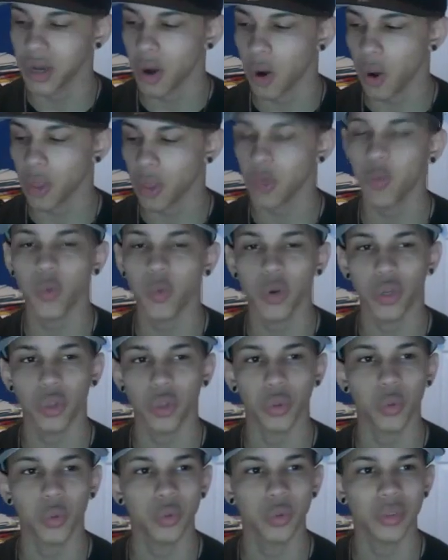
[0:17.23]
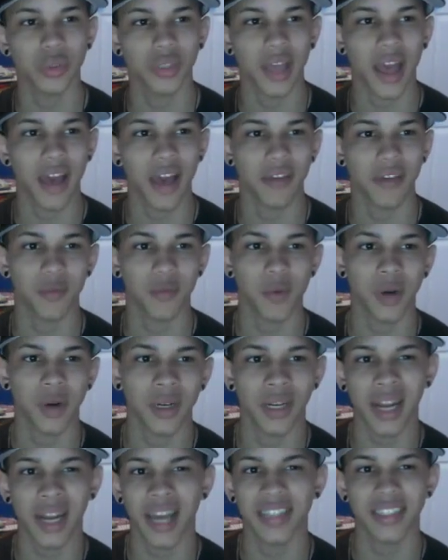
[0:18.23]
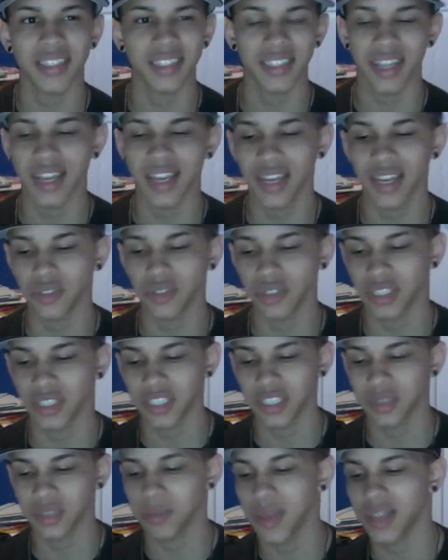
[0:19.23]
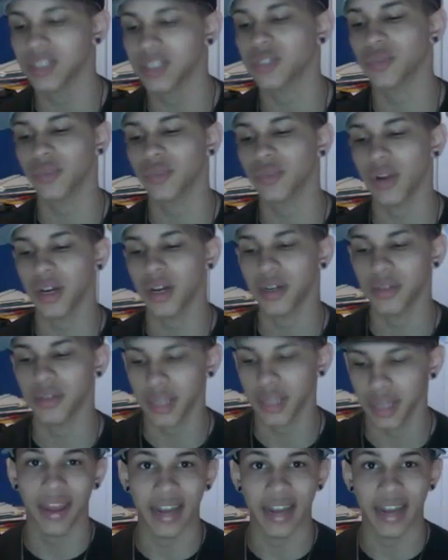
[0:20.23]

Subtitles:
all they want to do is have one night stand and just mess around and